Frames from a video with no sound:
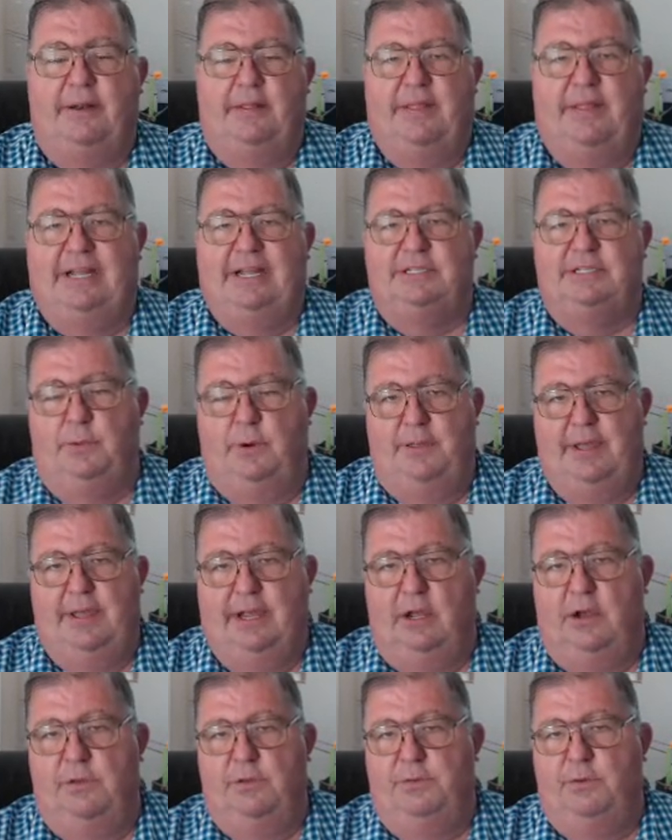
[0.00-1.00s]
And that's where they
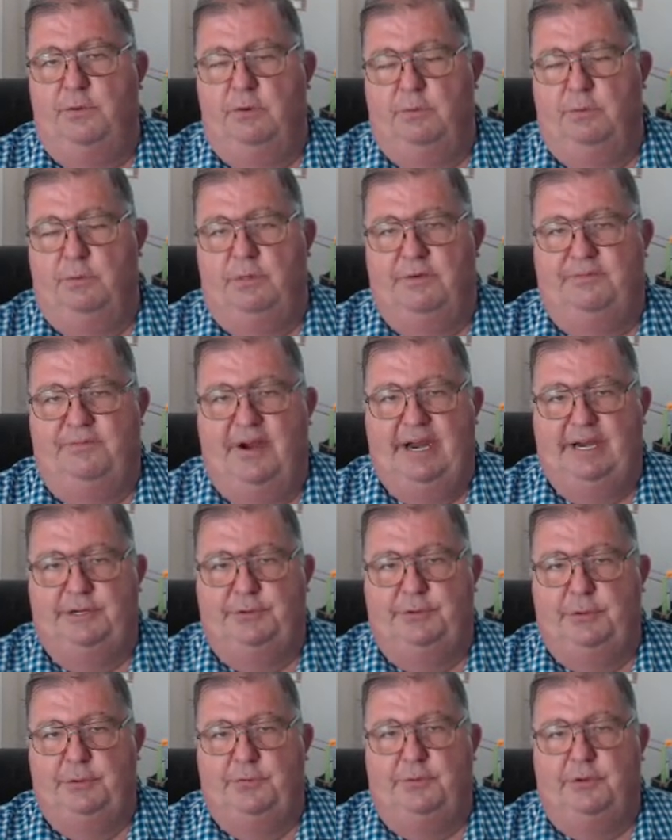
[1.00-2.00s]
go through it with a
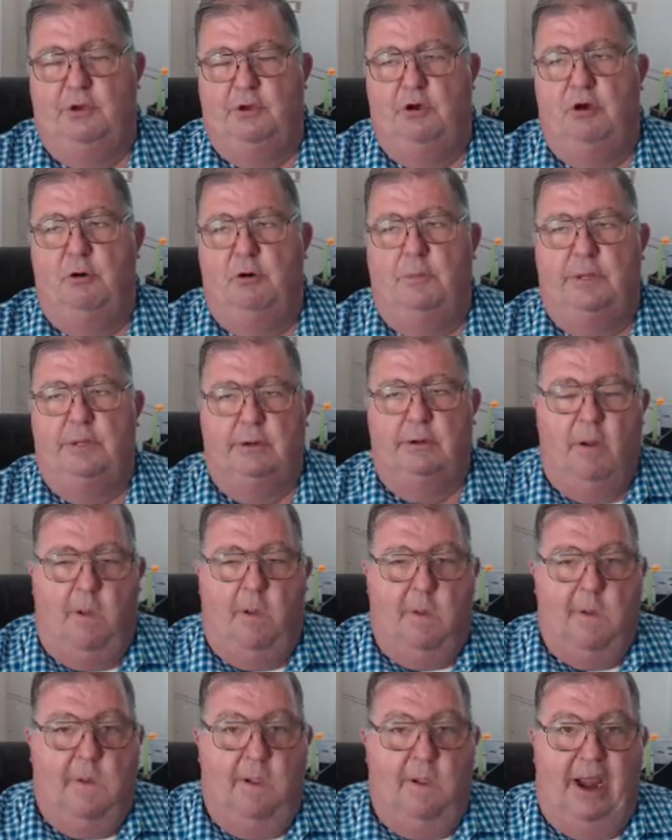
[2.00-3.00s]
fine-tooth comb and
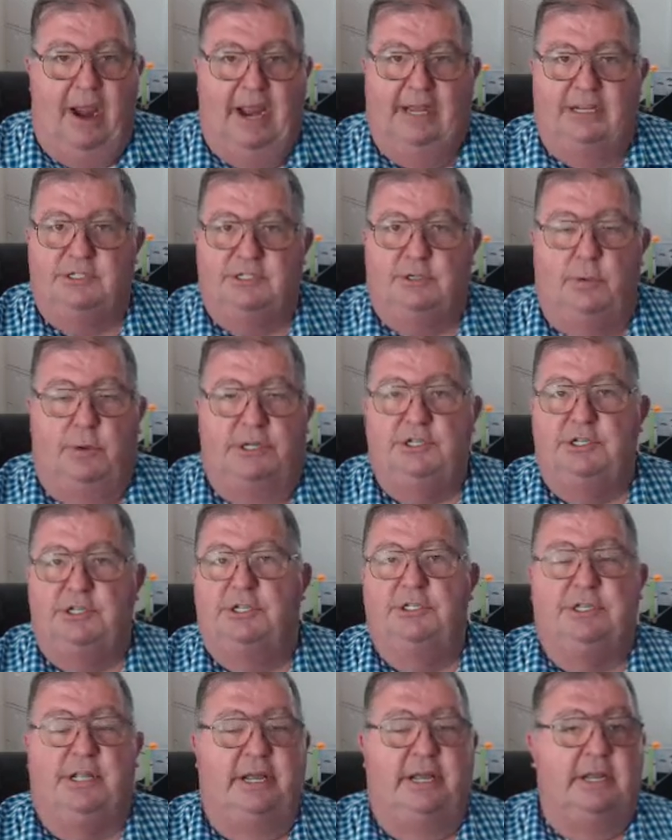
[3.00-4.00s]
ask
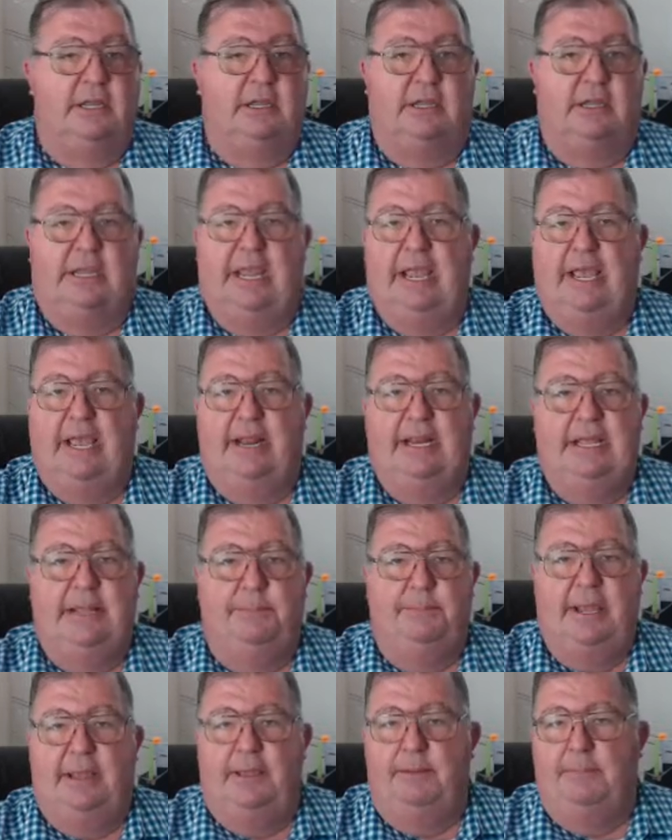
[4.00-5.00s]
questions like, can he
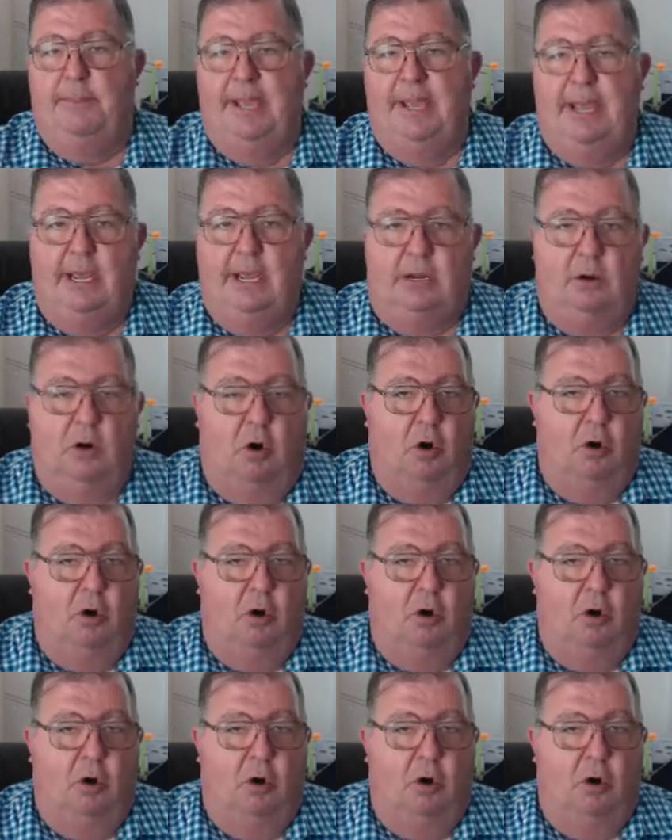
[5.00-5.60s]
pay it back?